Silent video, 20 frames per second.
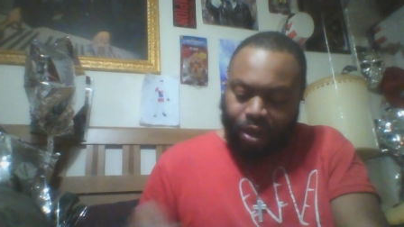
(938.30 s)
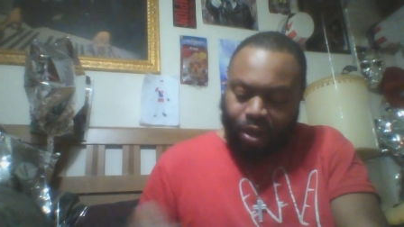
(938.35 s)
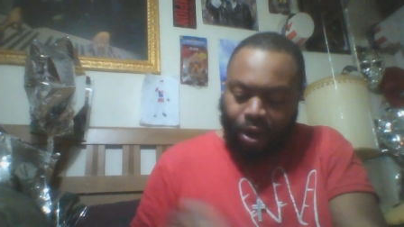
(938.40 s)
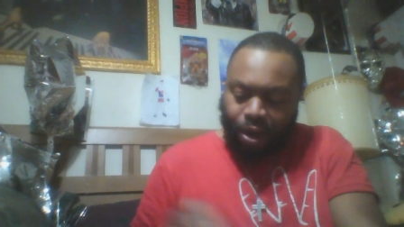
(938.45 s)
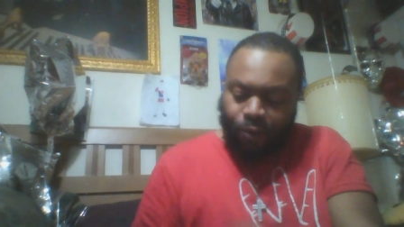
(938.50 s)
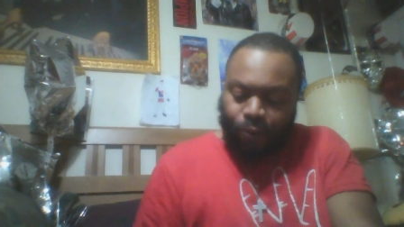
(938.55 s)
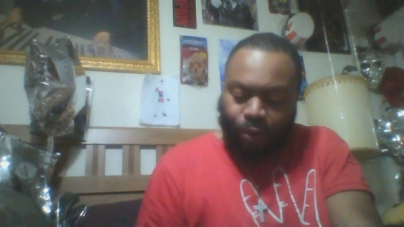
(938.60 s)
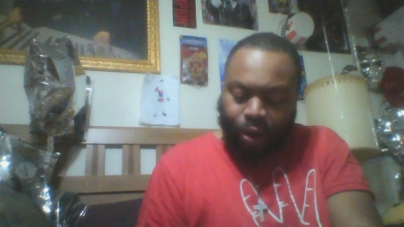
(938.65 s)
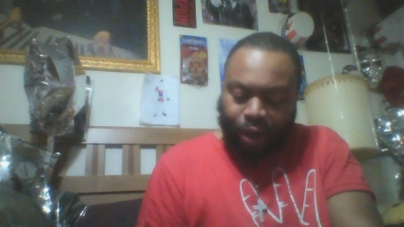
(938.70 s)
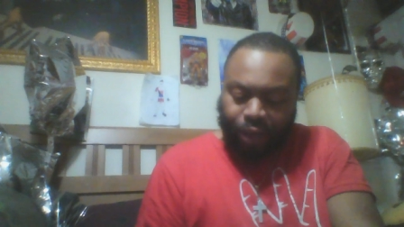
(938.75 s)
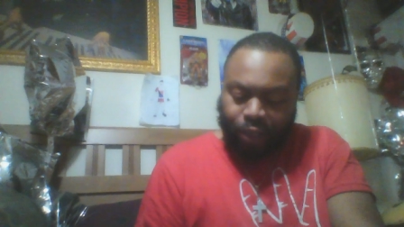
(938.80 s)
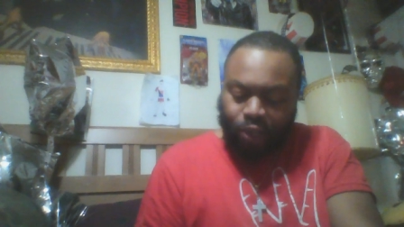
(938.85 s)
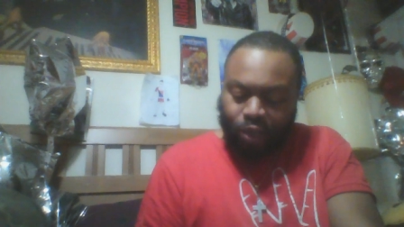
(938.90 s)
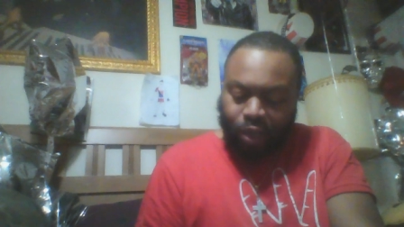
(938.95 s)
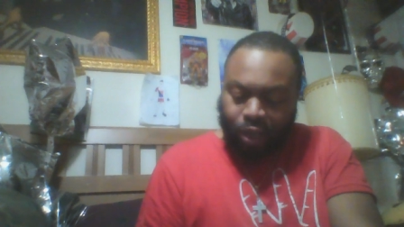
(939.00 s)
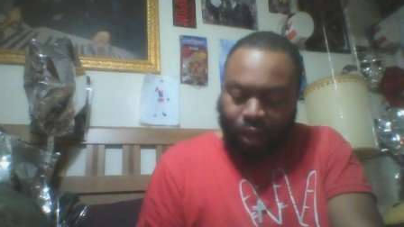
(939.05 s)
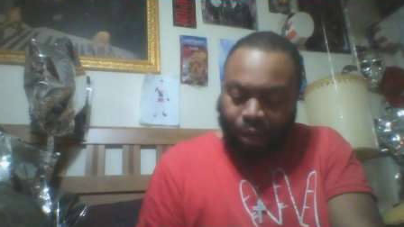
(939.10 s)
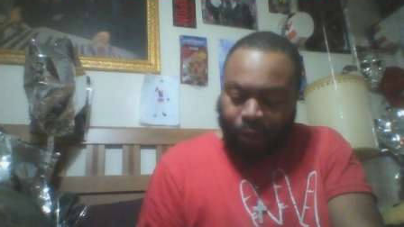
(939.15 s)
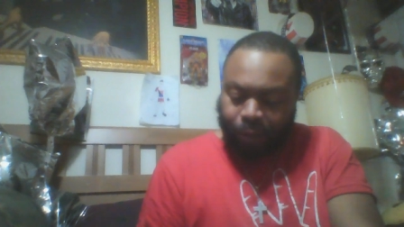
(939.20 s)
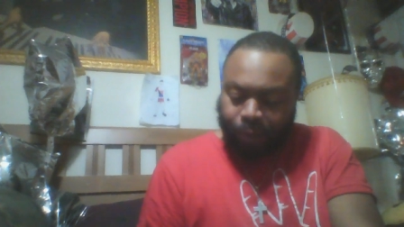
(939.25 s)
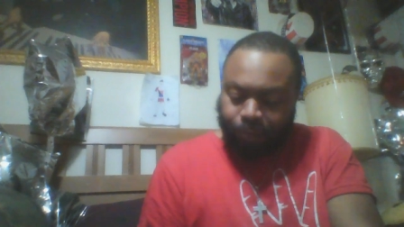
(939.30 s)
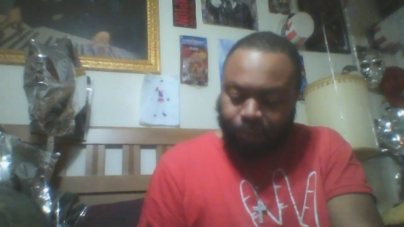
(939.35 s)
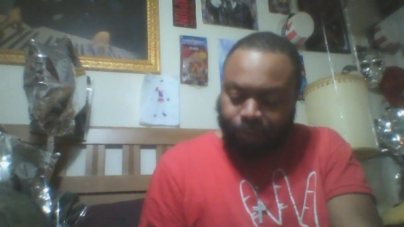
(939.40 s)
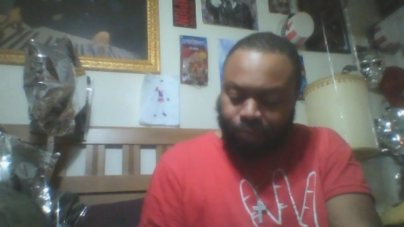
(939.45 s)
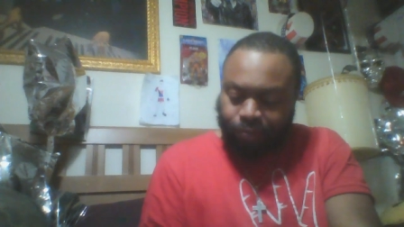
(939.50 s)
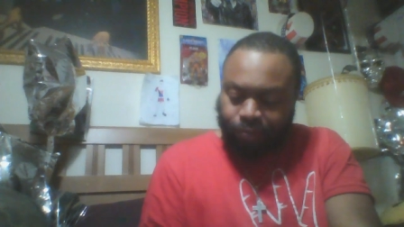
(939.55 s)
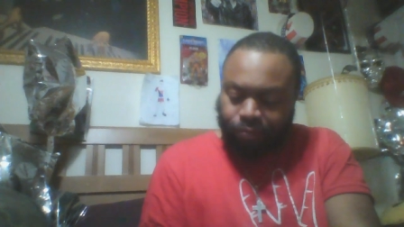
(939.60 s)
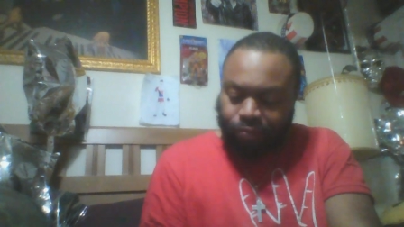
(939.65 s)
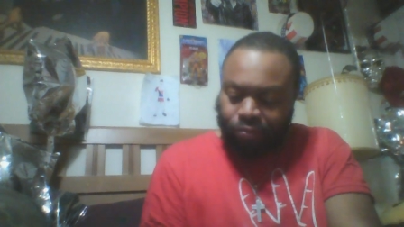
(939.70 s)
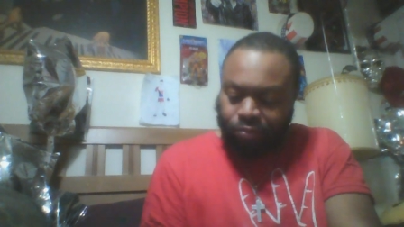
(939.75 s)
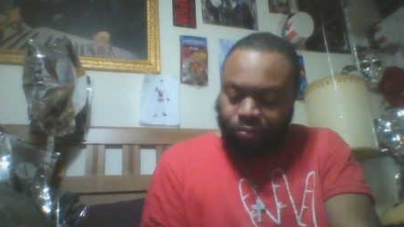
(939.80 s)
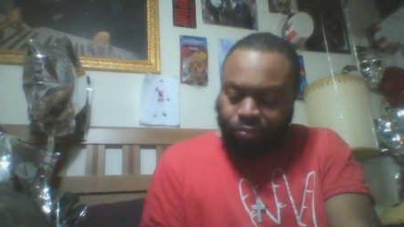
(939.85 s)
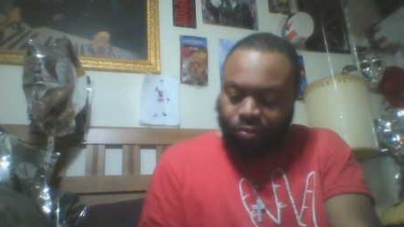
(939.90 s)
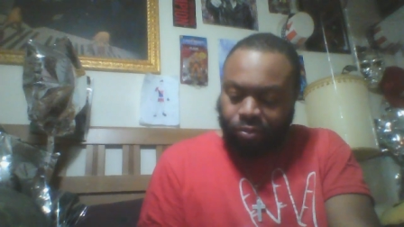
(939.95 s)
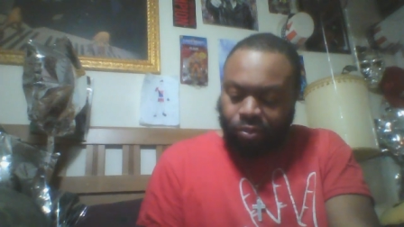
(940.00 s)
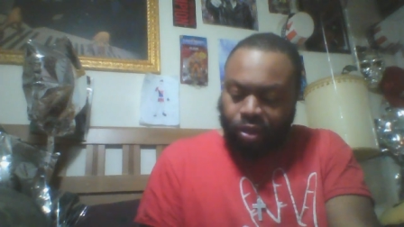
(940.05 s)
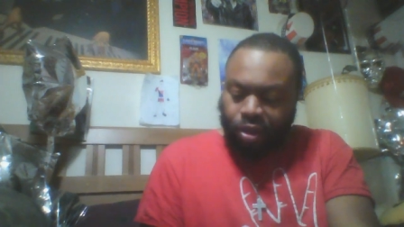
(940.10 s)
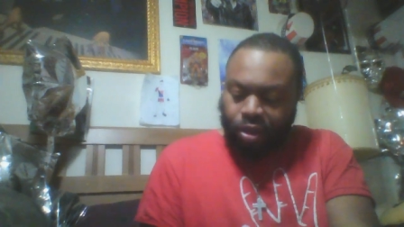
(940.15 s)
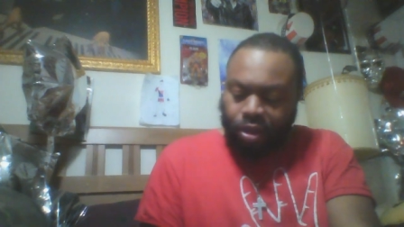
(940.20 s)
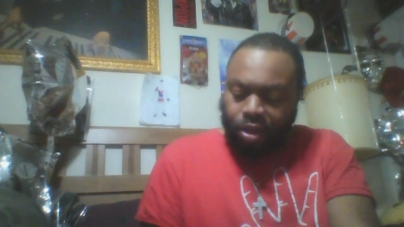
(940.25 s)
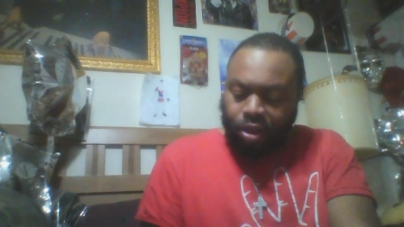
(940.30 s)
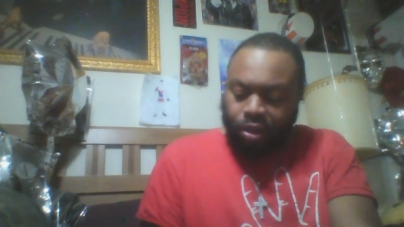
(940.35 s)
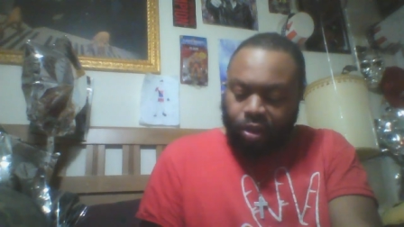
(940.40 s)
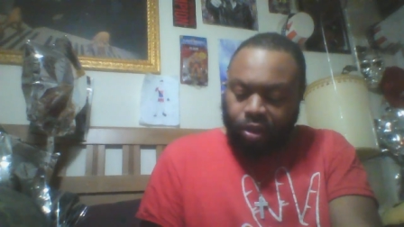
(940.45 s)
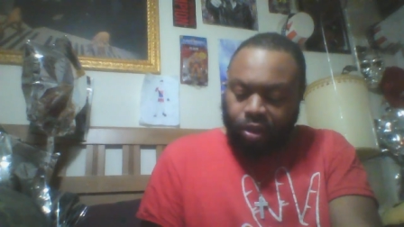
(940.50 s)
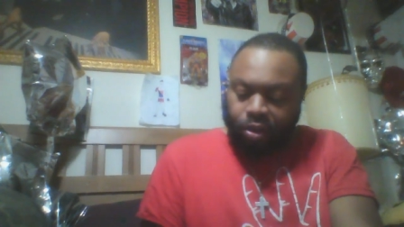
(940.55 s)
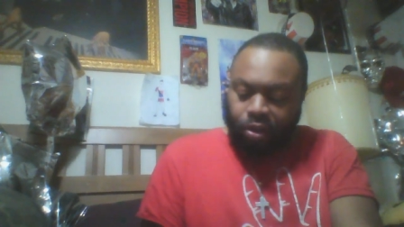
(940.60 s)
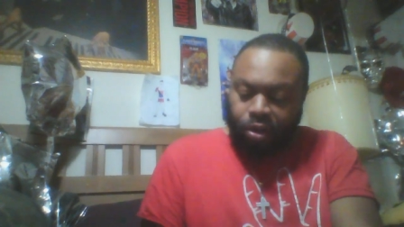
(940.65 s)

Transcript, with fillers: Alright, y'all. The